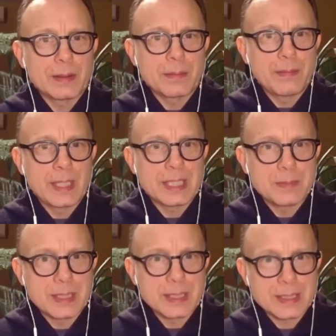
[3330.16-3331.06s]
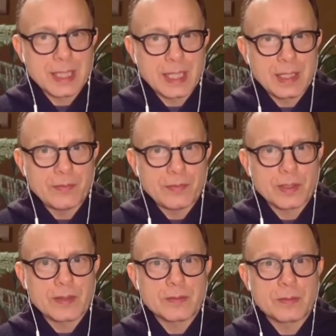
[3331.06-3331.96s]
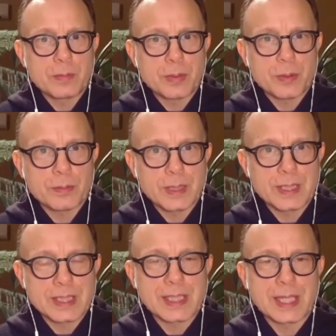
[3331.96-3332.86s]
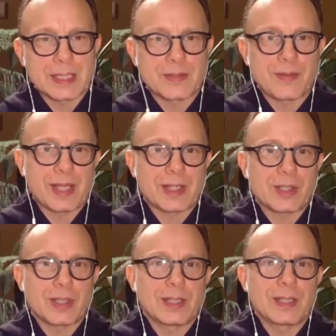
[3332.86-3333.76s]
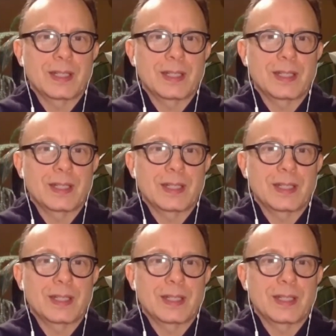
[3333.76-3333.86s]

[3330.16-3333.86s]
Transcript: makes me safe or gives me permanent satisfaction.